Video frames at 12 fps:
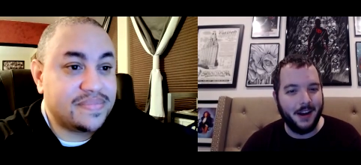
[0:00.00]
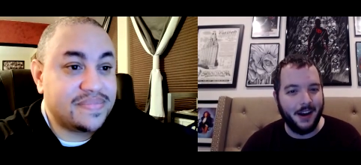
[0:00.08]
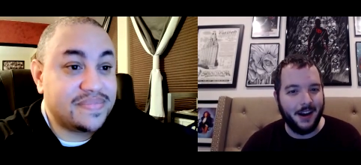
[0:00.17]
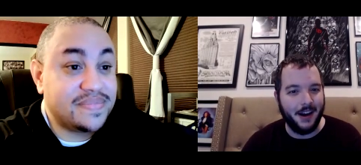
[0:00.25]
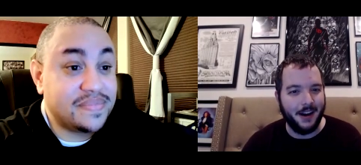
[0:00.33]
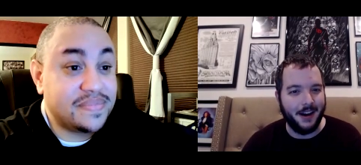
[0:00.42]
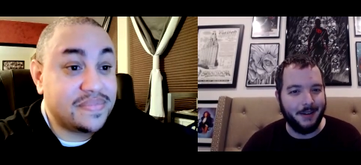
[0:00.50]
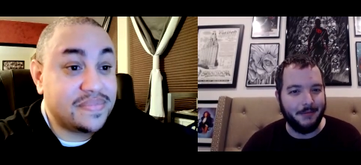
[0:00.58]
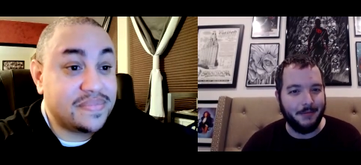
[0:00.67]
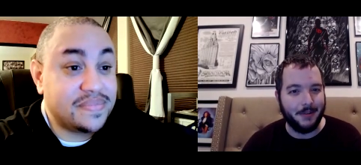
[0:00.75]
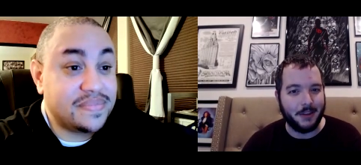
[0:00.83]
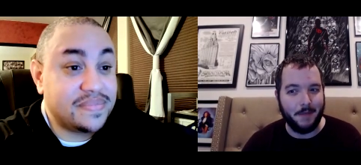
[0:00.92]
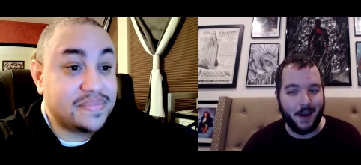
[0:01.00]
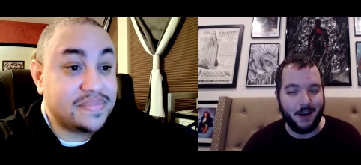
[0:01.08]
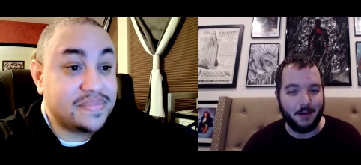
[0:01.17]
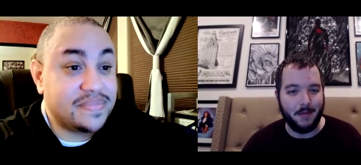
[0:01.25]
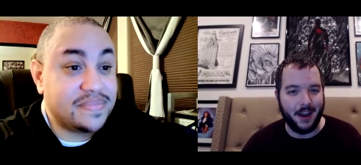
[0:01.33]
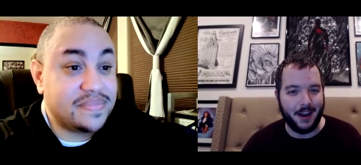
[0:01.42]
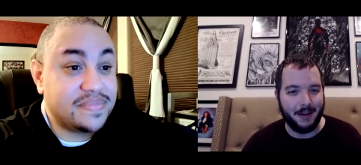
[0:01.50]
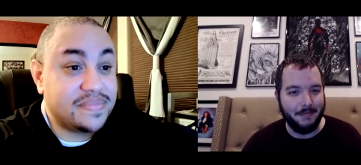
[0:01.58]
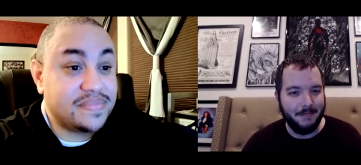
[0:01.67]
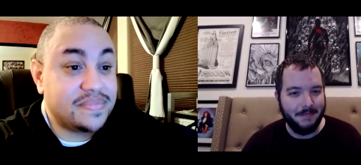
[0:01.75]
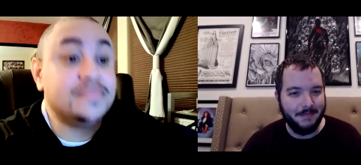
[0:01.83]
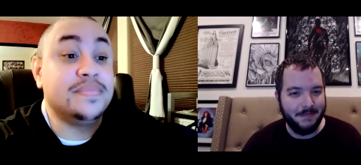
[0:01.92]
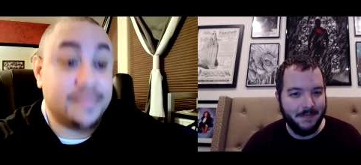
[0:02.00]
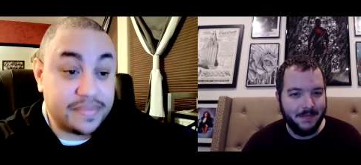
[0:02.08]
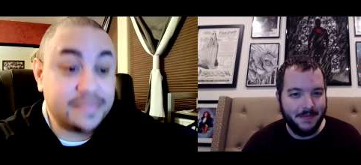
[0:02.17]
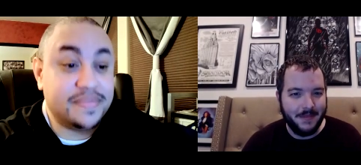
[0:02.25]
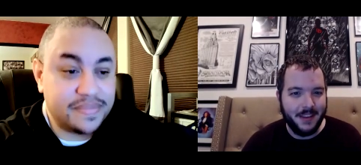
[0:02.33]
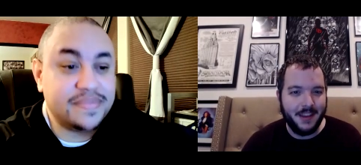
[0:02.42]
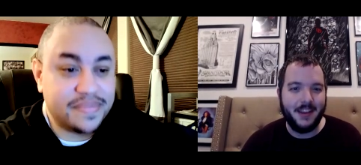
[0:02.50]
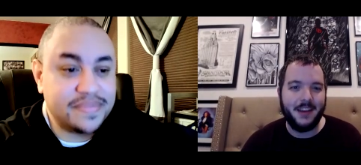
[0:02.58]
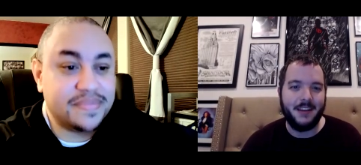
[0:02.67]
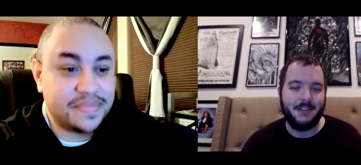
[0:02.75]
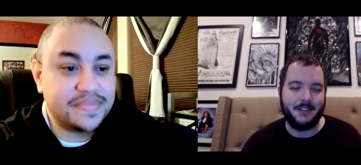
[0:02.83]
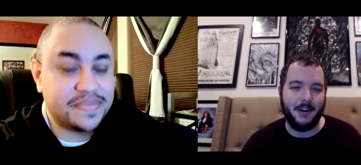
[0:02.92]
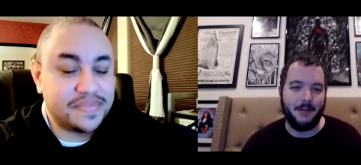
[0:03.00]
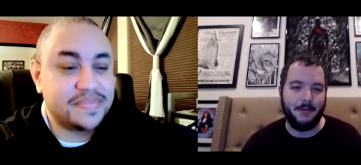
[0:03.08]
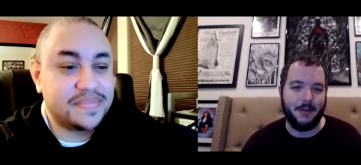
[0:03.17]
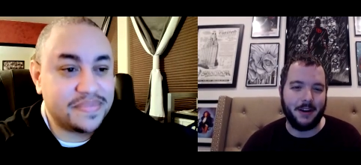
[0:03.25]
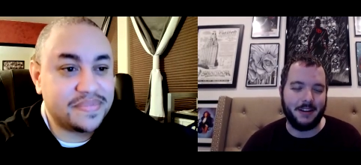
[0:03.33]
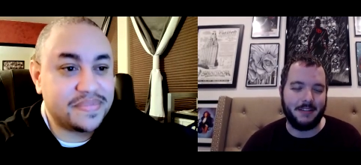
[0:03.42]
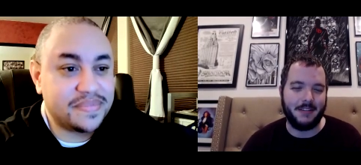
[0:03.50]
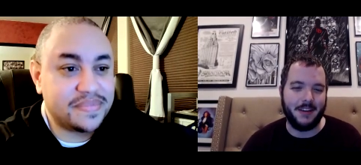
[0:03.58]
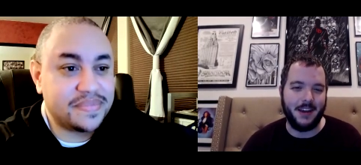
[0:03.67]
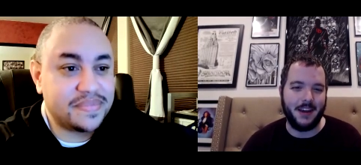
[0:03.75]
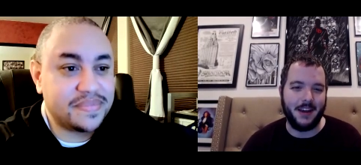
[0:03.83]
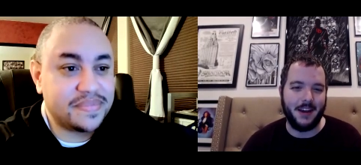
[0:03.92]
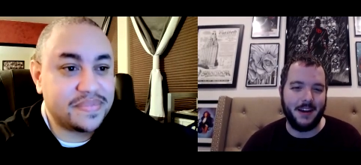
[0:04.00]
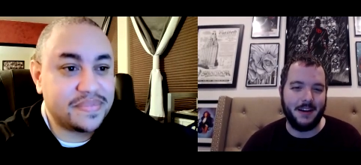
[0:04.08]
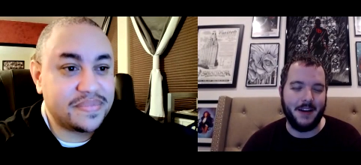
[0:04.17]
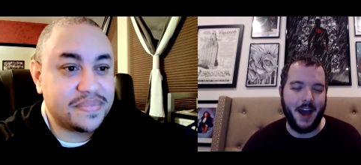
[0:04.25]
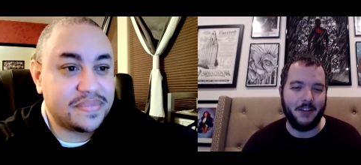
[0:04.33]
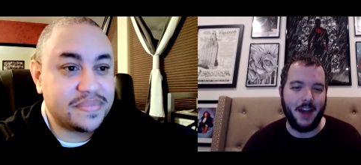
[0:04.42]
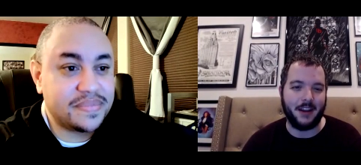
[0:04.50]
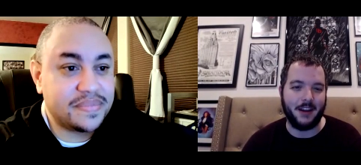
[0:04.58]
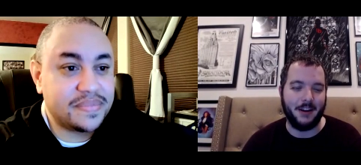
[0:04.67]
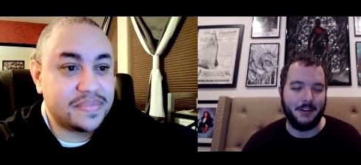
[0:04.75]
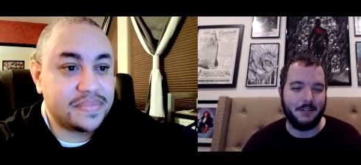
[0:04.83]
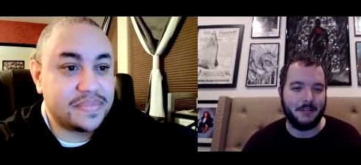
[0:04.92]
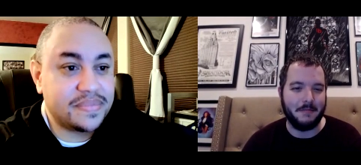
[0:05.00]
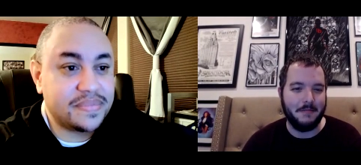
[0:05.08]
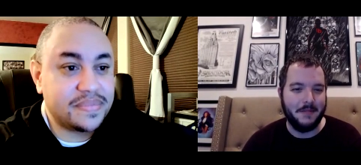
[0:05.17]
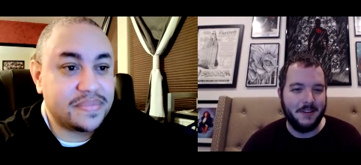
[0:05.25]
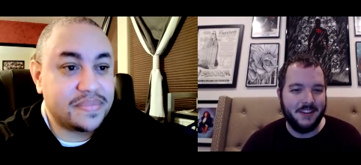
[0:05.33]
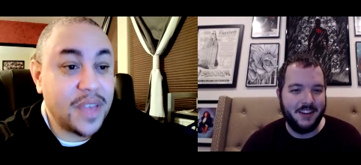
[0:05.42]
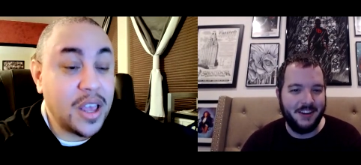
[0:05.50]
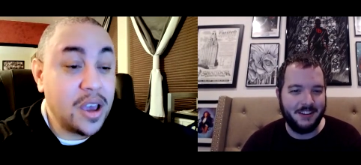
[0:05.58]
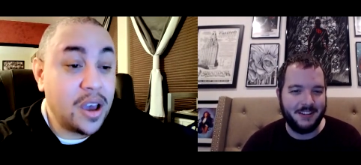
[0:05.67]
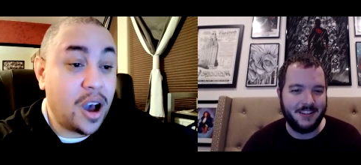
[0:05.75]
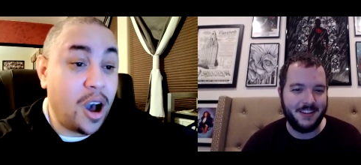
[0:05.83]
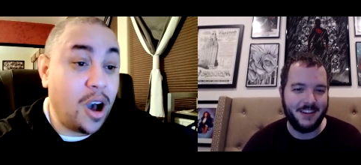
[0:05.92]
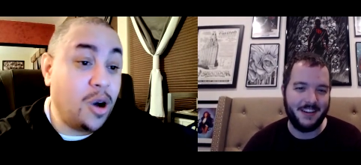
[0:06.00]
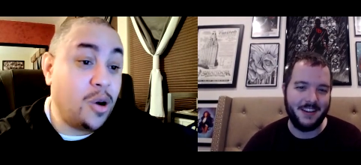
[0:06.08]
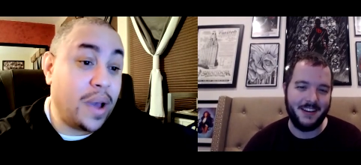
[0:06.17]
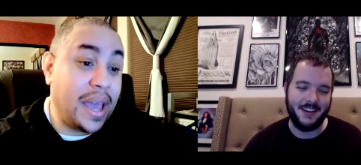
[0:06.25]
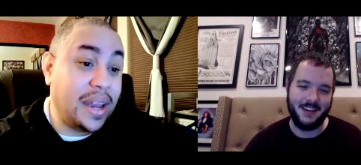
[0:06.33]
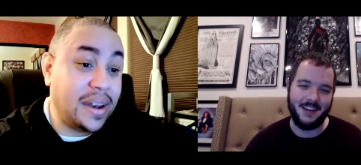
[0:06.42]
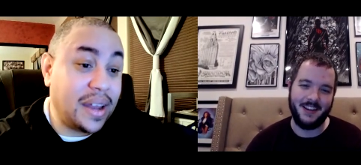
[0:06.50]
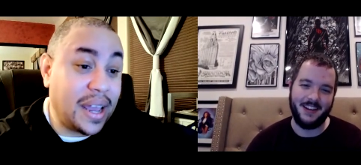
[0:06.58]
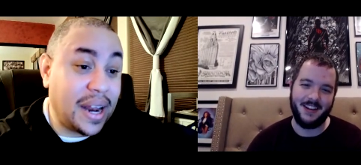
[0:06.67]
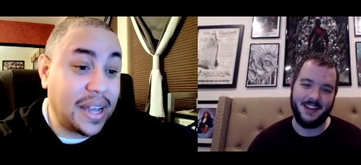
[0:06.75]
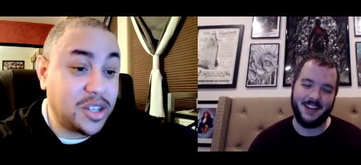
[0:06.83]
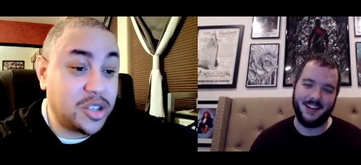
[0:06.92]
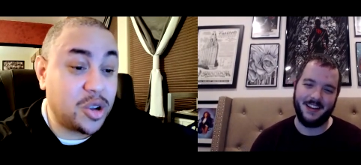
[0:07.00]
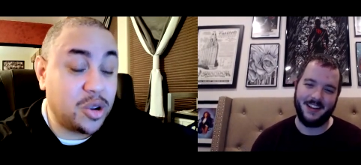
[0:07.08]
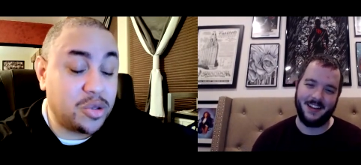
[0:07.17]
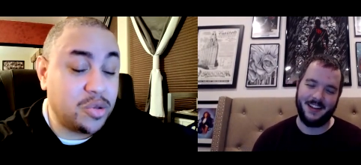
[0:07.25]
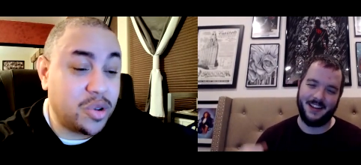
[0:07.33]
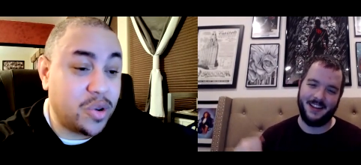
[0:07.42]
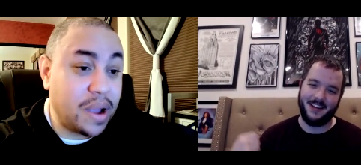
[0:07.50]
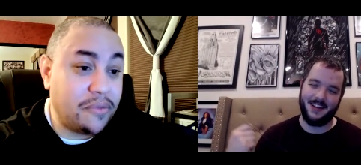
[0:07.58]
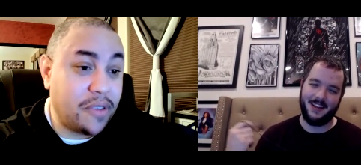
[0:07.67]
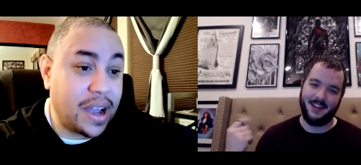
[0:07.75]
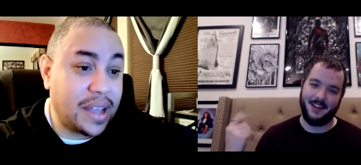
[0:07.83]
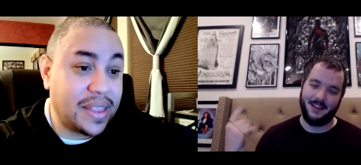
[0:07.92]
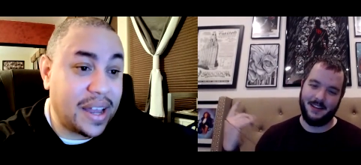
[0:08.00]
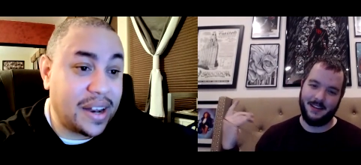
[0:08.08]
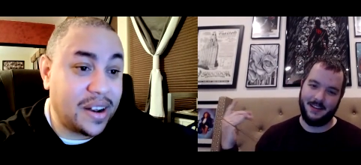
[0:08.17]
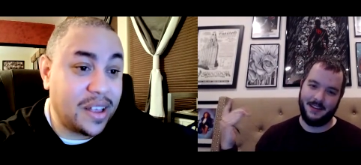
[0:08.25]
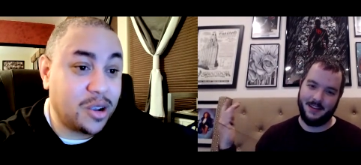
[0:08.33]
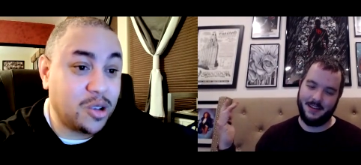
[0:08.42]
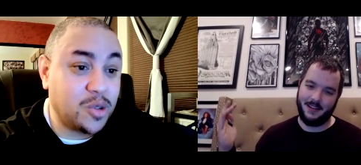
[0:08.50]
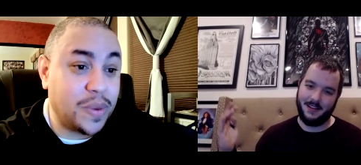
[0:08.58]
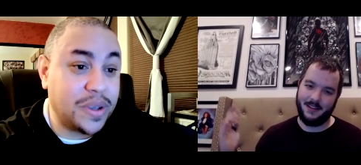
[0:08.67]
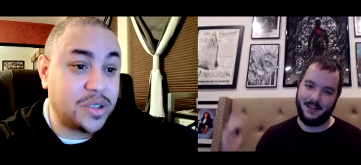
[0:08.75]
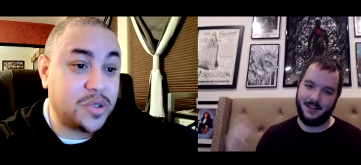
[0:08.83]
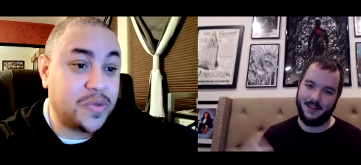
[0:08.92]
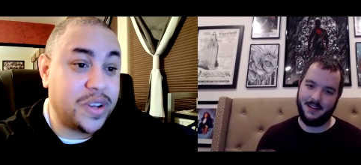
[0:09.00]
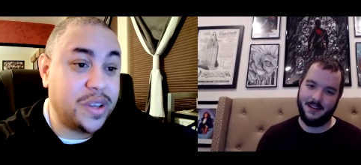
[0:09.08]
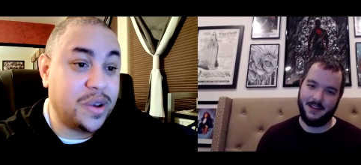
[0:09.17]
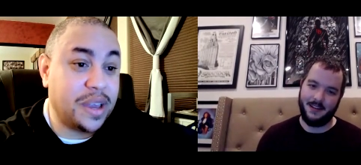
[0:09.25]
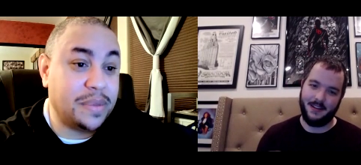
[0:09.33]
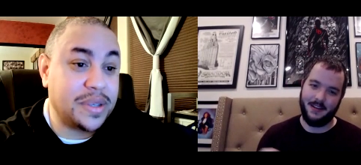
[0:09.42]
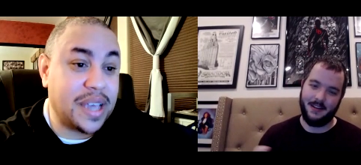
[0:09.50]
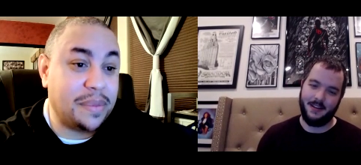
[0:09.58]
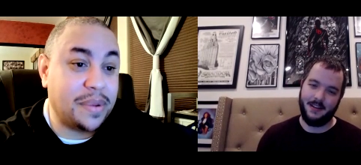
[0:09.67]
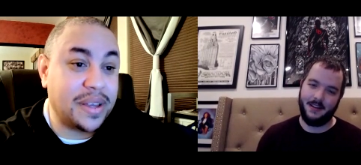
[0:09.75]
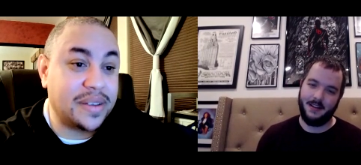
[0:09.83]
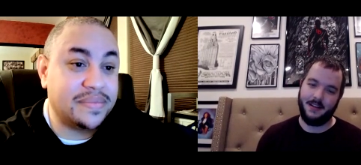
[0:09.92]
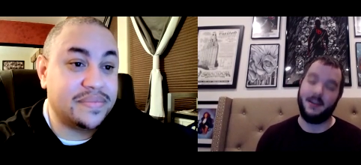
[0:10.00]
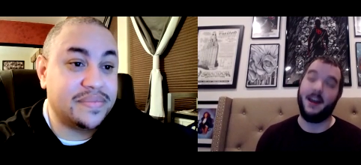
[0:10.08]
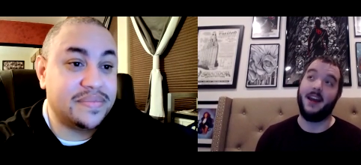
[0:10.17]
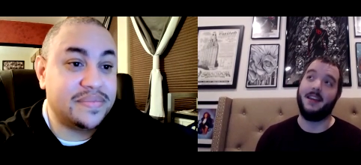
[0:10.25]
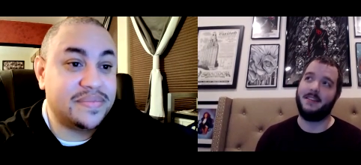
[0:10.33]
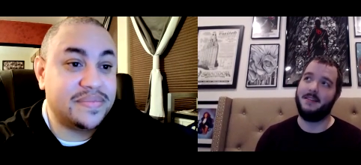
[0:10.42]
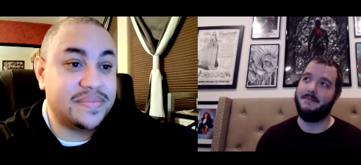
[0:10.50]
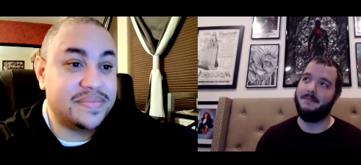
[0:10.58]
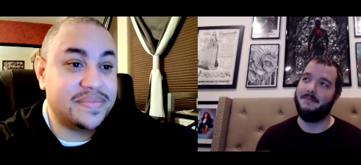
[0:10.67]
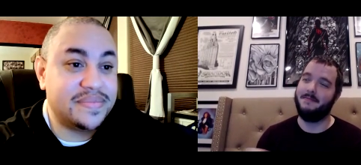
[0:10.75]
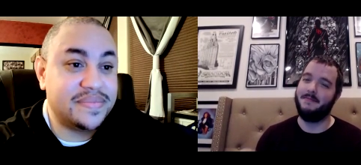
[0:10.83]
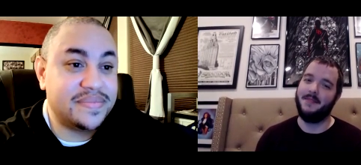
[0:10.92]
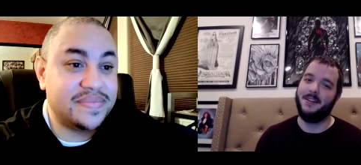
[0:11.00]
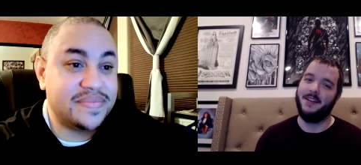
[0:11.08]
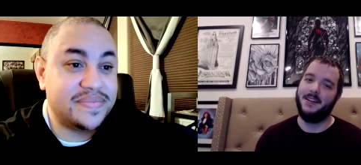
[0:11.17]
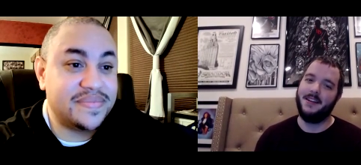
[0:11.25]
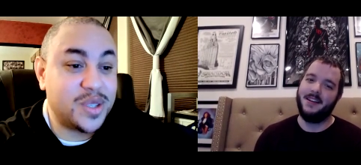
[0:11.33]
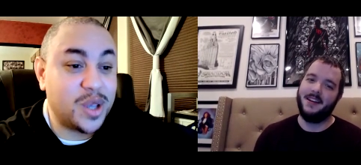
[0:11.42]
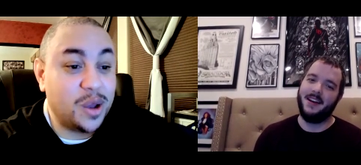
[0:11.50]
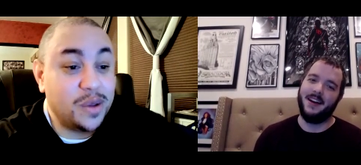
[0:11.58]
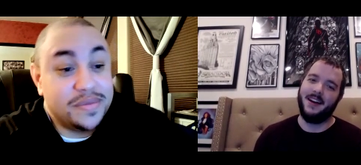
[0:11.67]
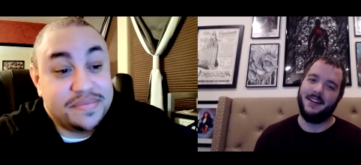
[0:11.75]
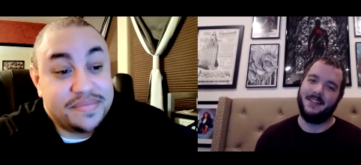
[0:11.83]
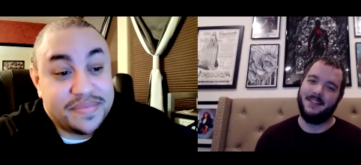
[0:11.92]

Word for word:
Speaker 1: with Spider-Man. So we're going to see how that goes.
Speaker 2: Oh, and I just heard through the grapevine that another Ghostbusters video game is happening.
Speaker 1: Nice. So